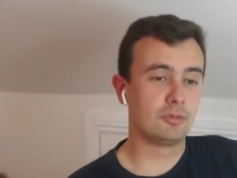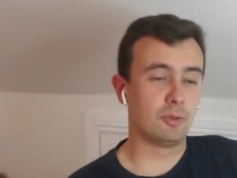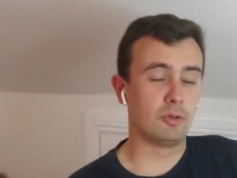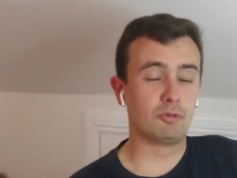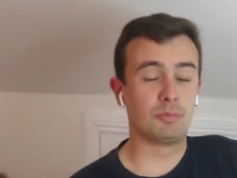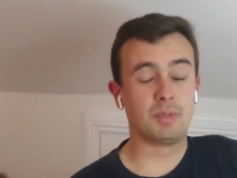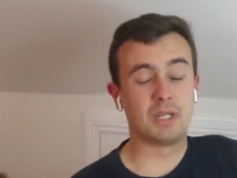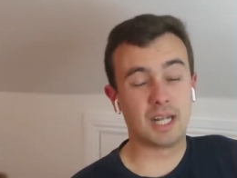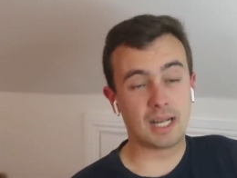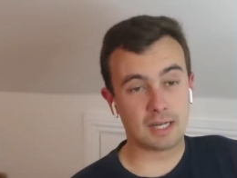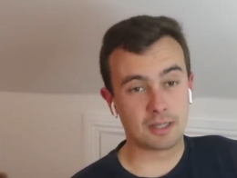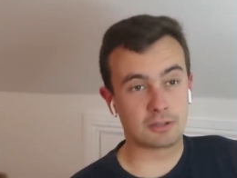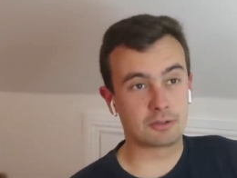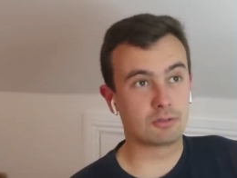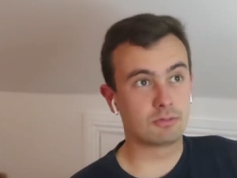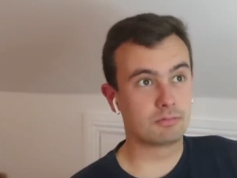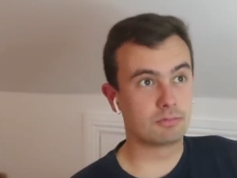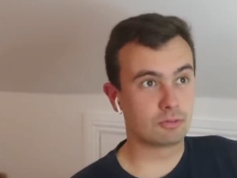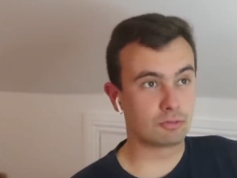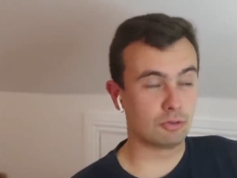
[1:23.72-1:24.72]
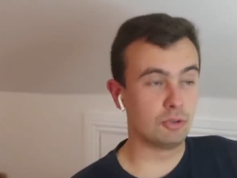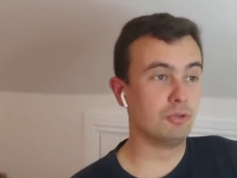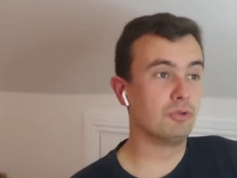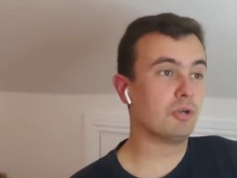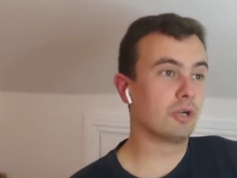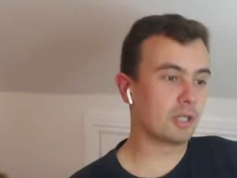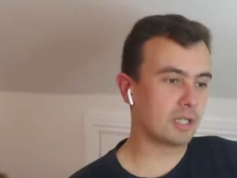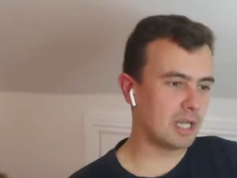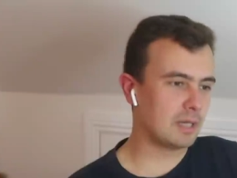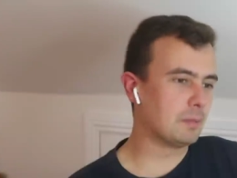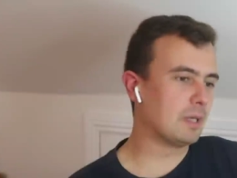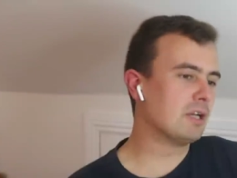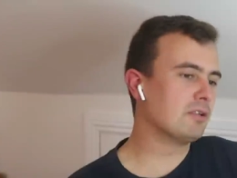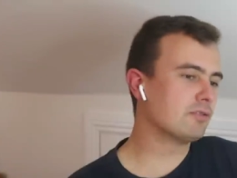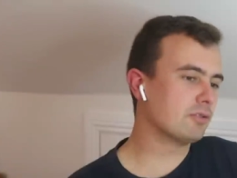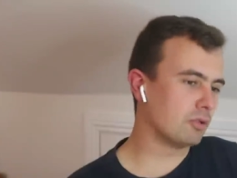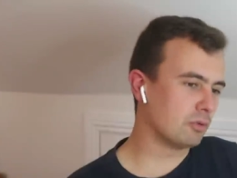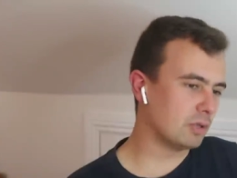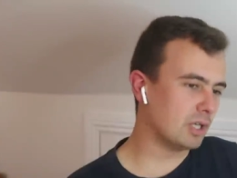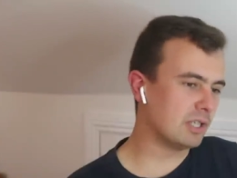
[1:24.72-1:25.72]
suppose Minella Crooner came out
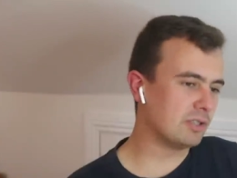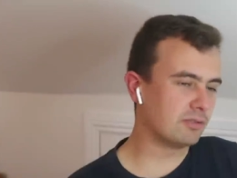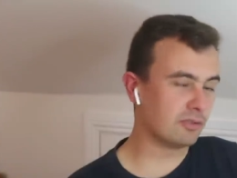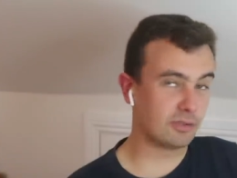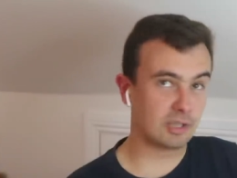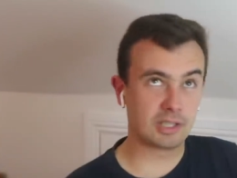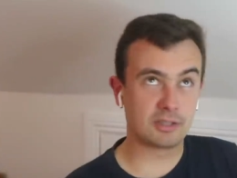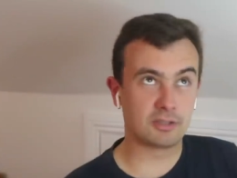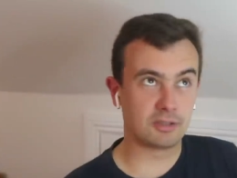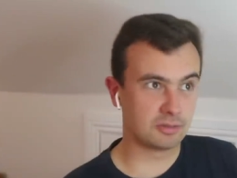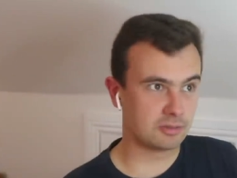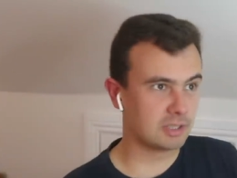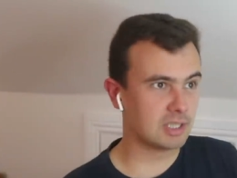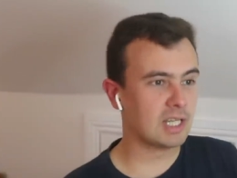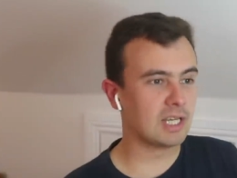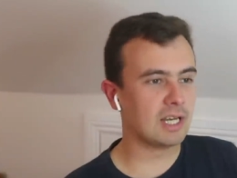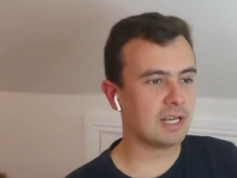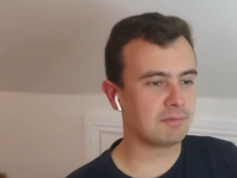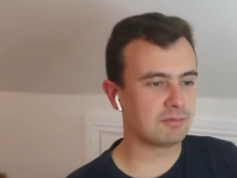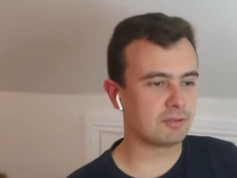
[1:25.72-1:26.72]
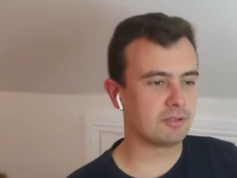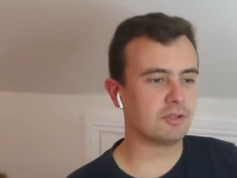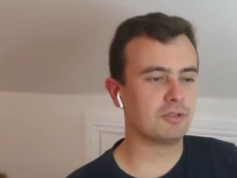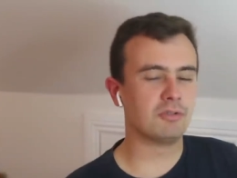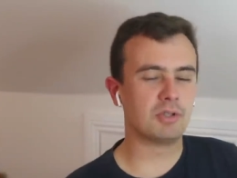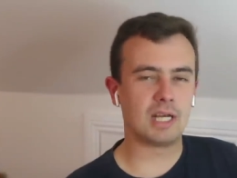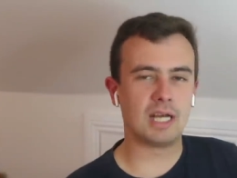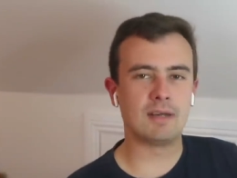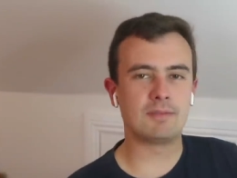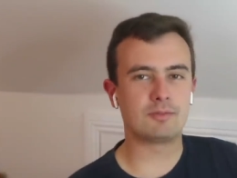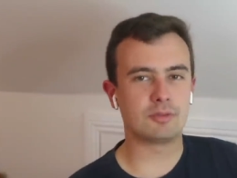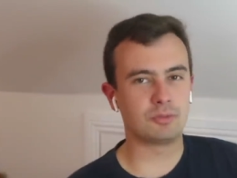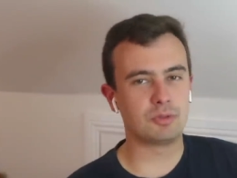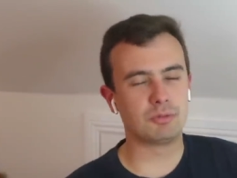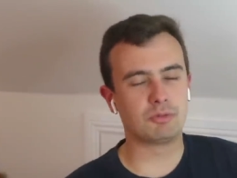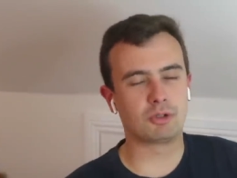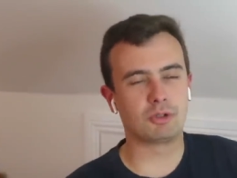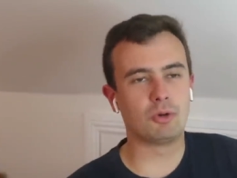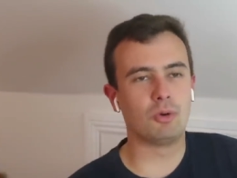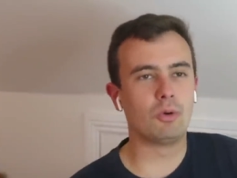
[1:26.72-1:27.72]
of the race, I think, the, the afternoon after
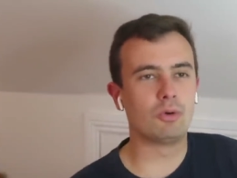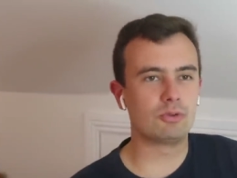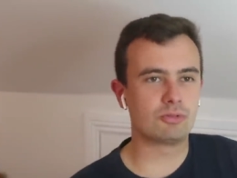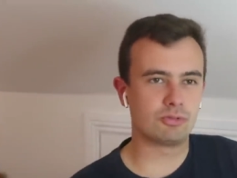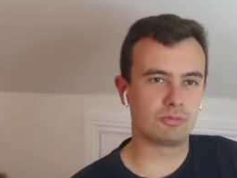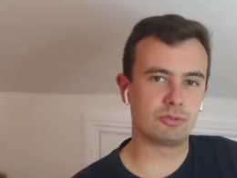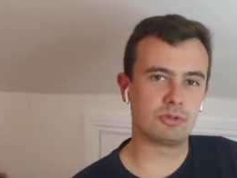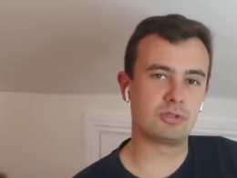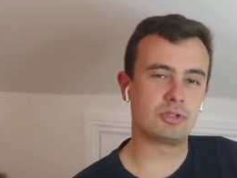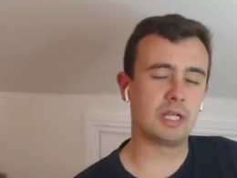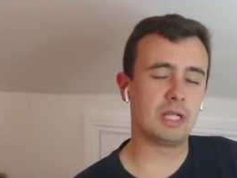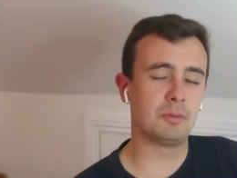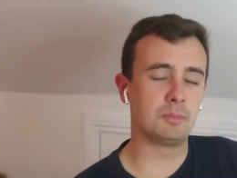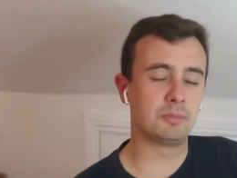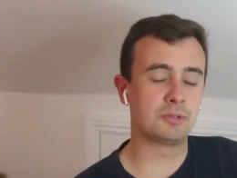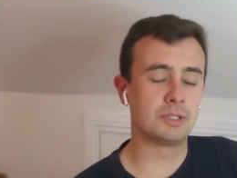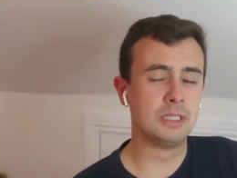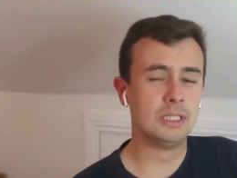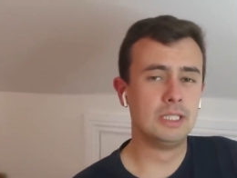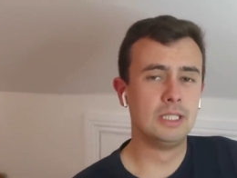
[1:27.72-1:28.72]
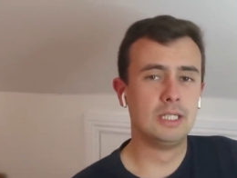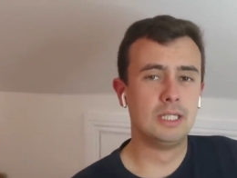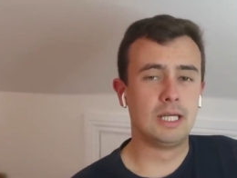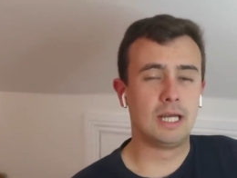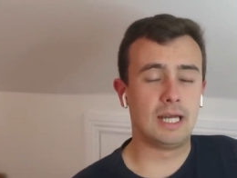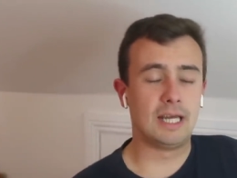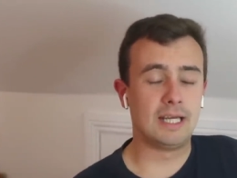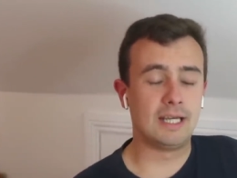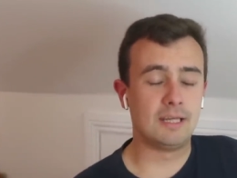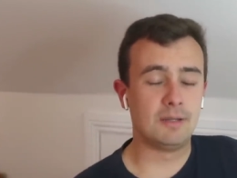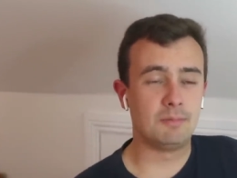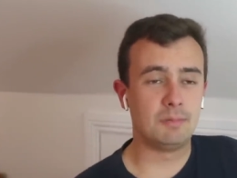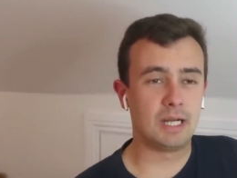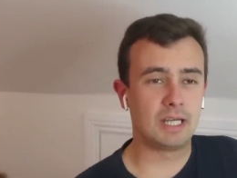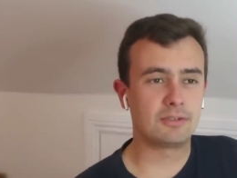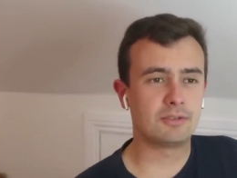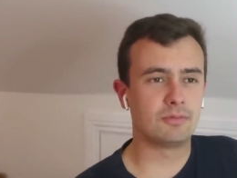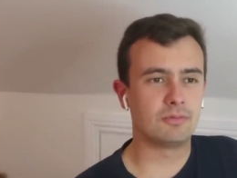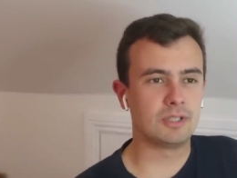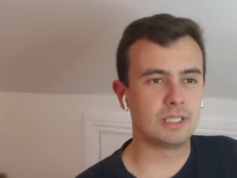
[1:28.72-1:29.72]
we recorded, which helped uh,
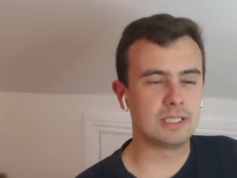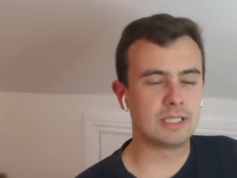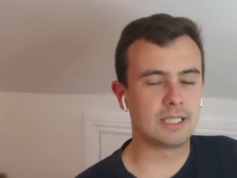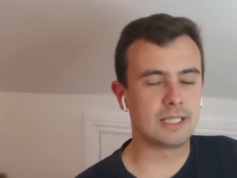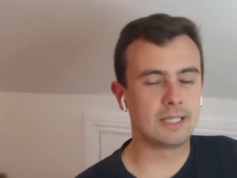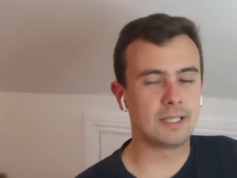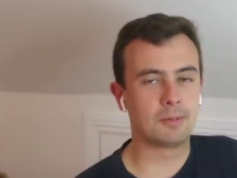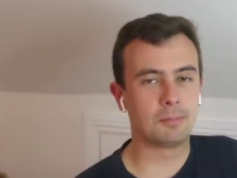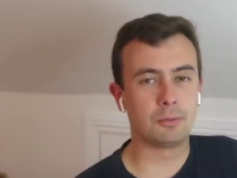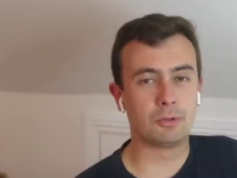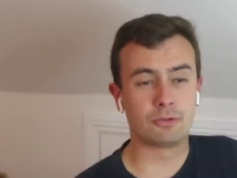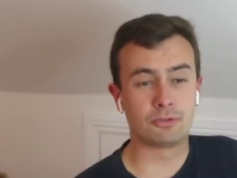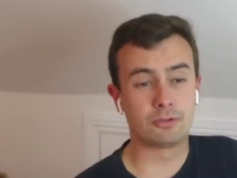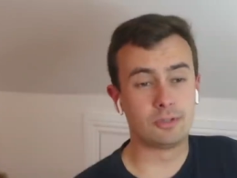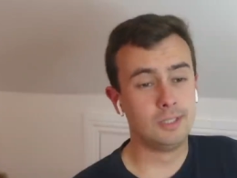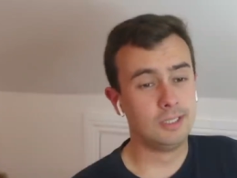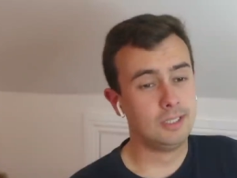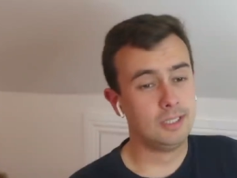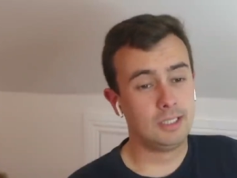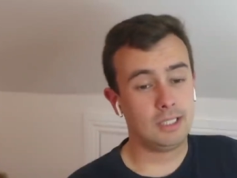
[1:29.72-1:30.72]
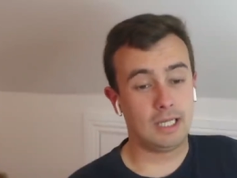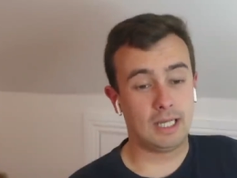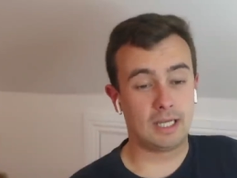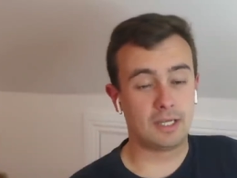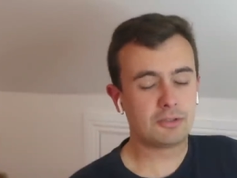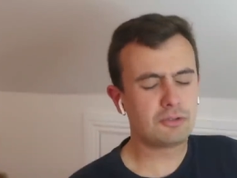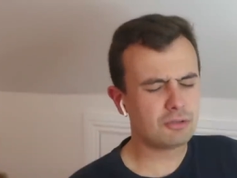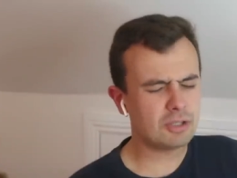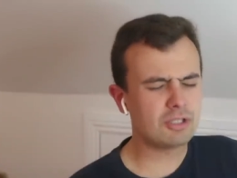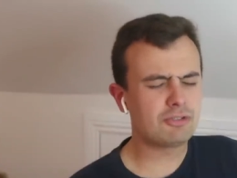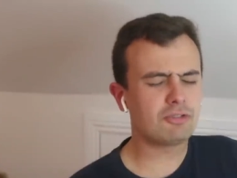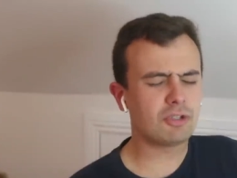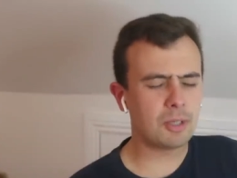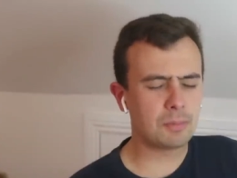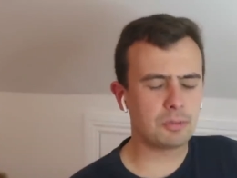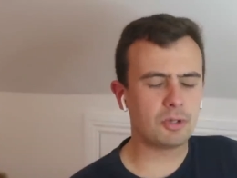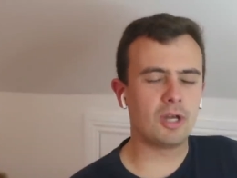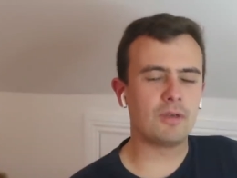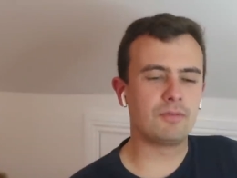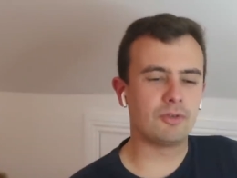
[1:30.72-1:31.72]
massively there. But uh, three
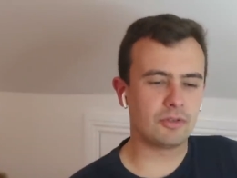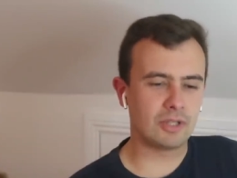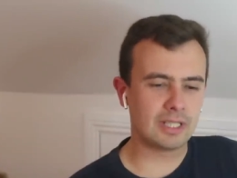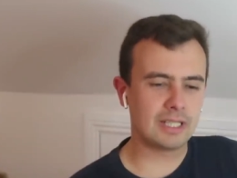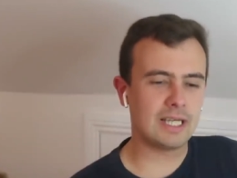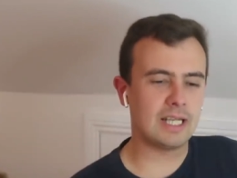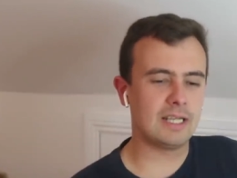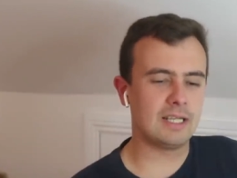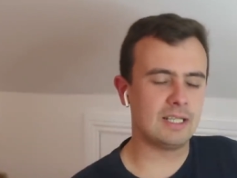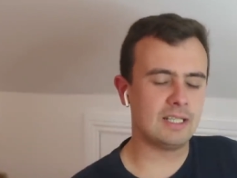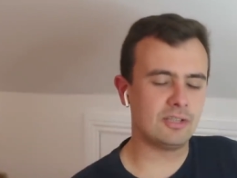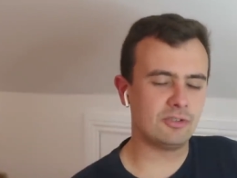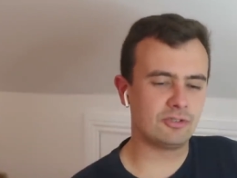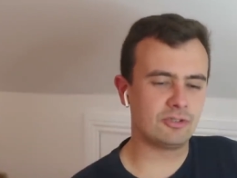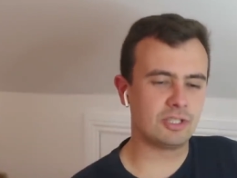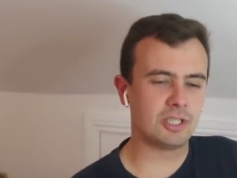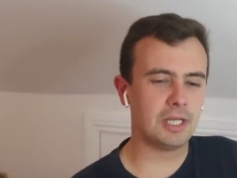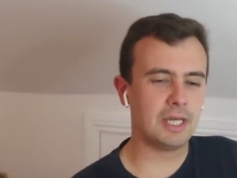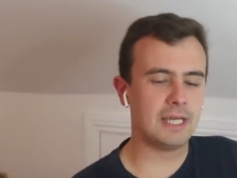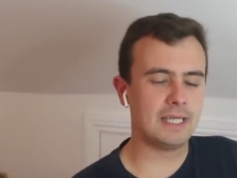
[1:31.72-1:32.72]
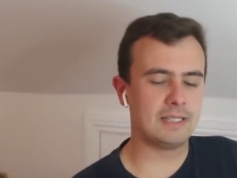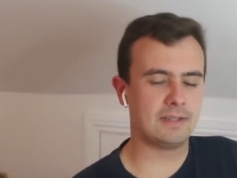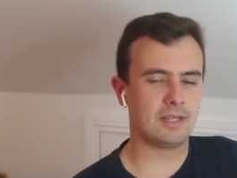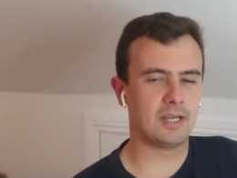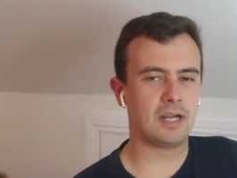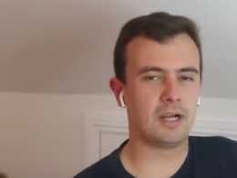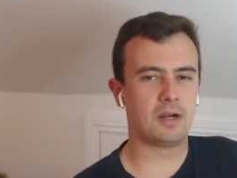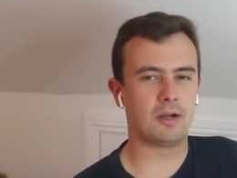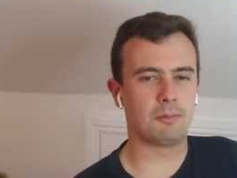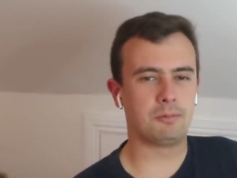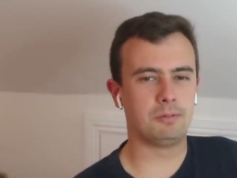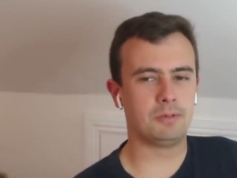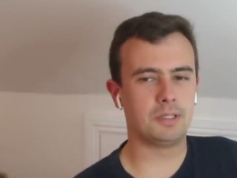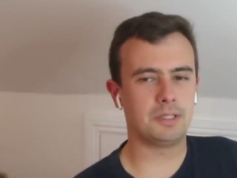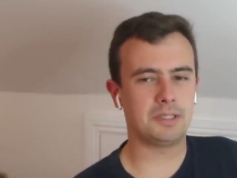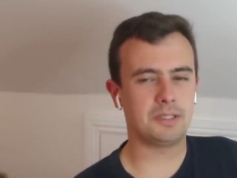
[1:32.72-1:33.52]
Stripe Life, I think, getting his day there.